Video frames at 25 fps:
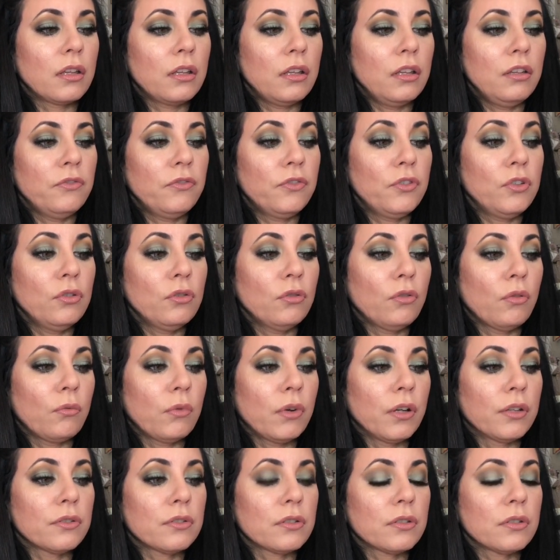if you don't
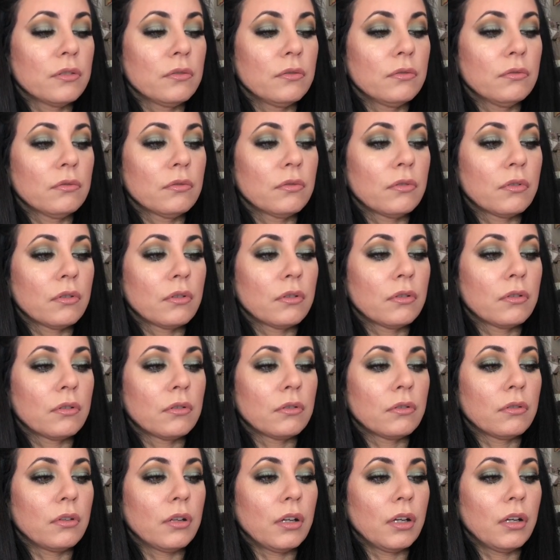want to,
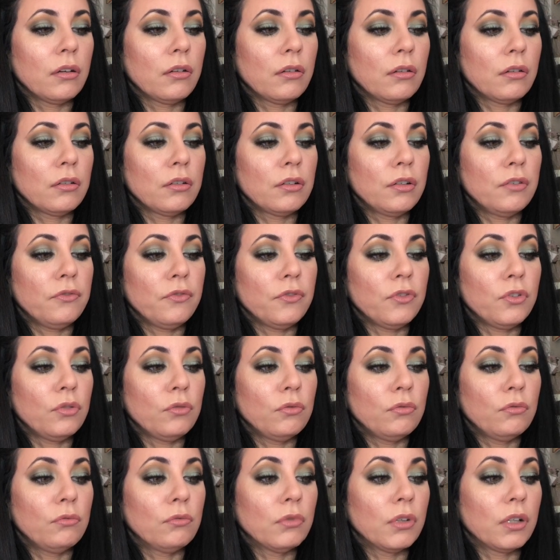or if
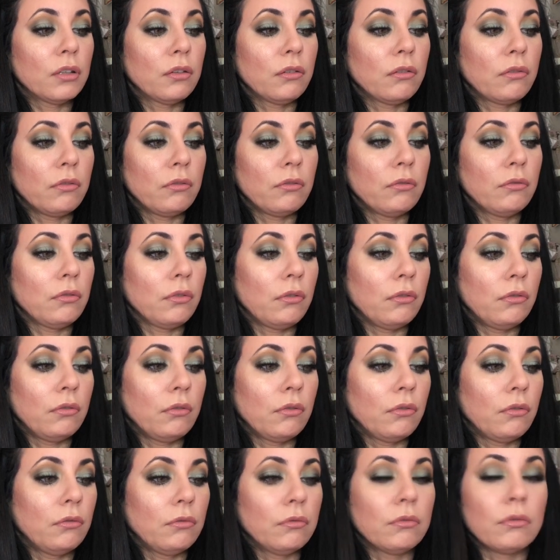you want to, you
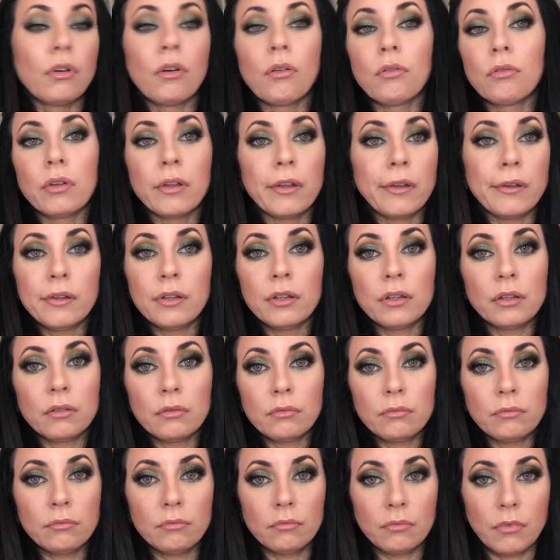could go ahead and
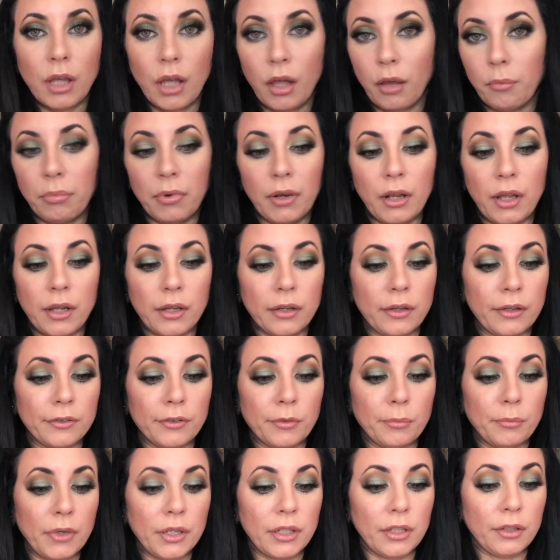apply
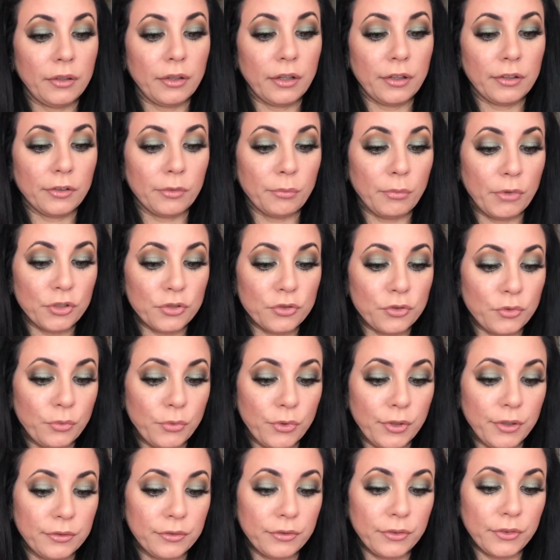as much you
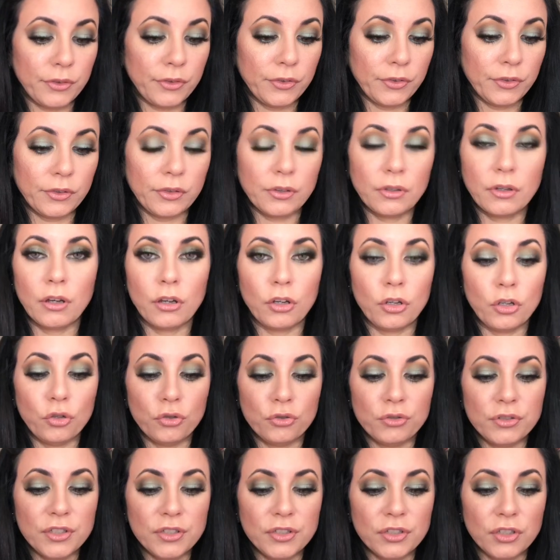want. It's
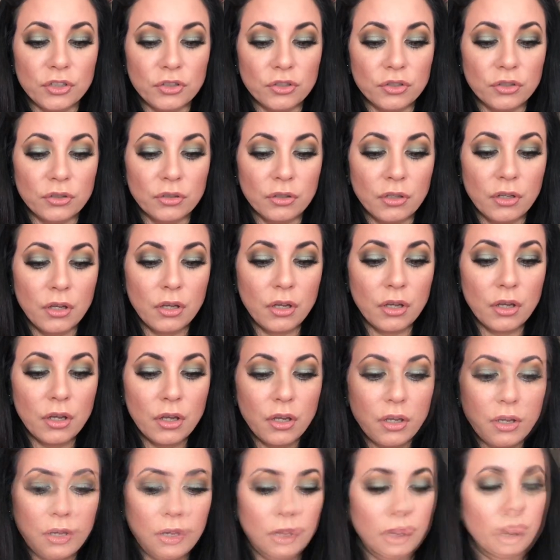your decision.
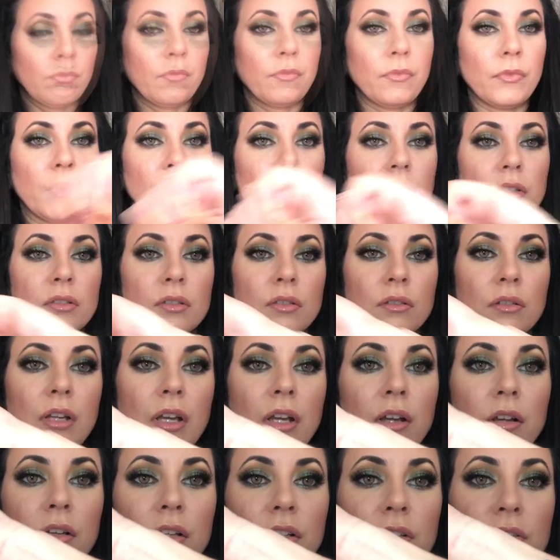So
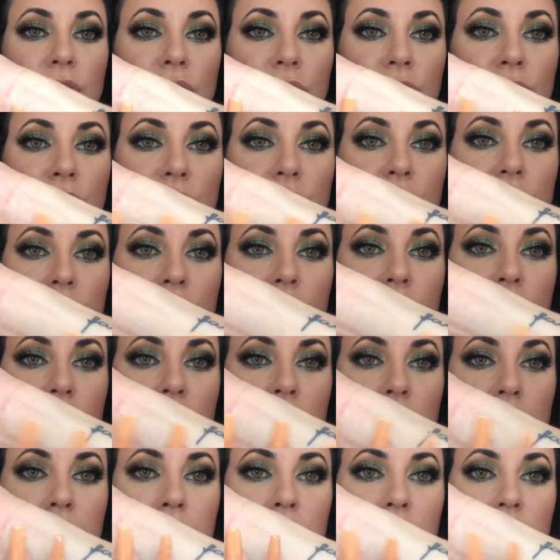now let's just
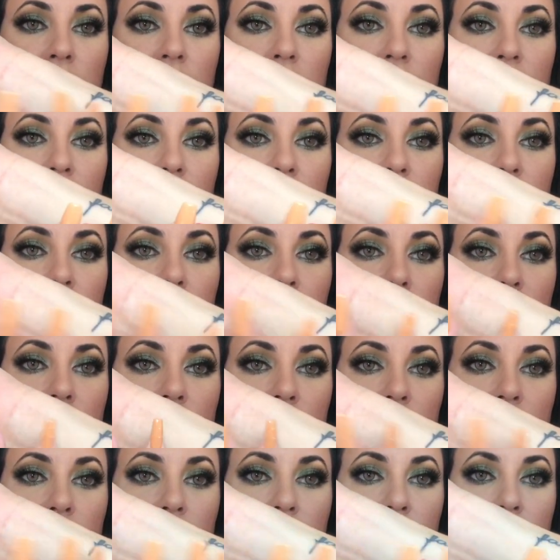see, guys,
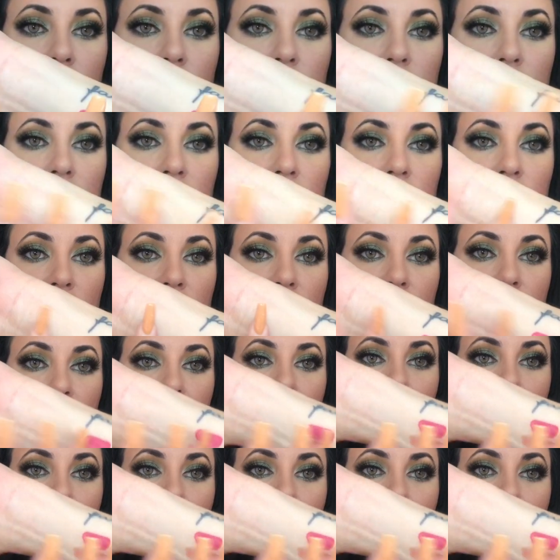it does